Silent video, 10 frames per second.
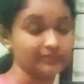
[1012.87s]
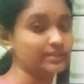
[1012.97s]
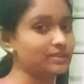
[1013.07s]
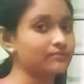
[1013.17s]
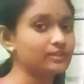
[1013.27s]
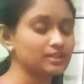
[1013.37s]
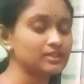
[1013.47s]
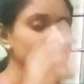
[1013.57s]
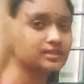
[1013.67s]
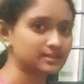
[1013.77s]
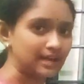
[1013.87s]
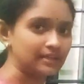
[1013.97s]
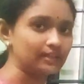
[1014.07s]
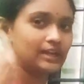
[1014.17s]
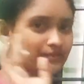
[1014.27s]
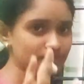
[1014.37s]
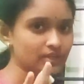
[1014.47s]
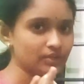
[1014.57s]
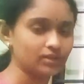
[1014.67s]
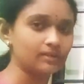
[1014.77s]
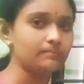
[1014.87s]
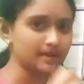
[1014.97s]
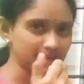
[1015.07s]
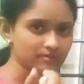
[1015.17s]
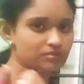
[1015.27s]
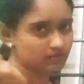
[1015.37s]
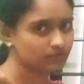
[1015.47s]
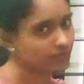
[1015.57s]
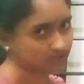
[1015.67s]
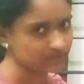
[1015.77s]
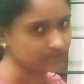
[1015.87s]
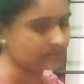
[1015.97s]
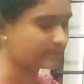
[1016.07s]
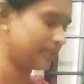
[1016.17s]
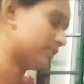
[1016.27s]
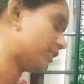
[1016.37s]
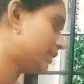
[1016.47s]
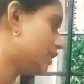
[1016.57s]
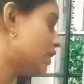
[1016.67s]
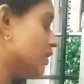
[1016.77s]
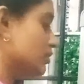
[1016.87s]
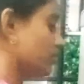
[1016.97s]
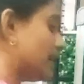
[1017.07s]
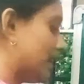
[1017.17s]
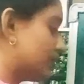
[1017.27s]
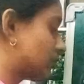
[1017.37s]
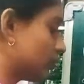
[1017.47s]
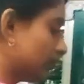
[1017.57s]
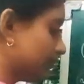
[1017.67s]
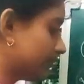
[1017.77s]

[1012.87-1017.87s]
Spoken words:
where the first starting I have said you that the branches of the forensic science, right? So anthropometry.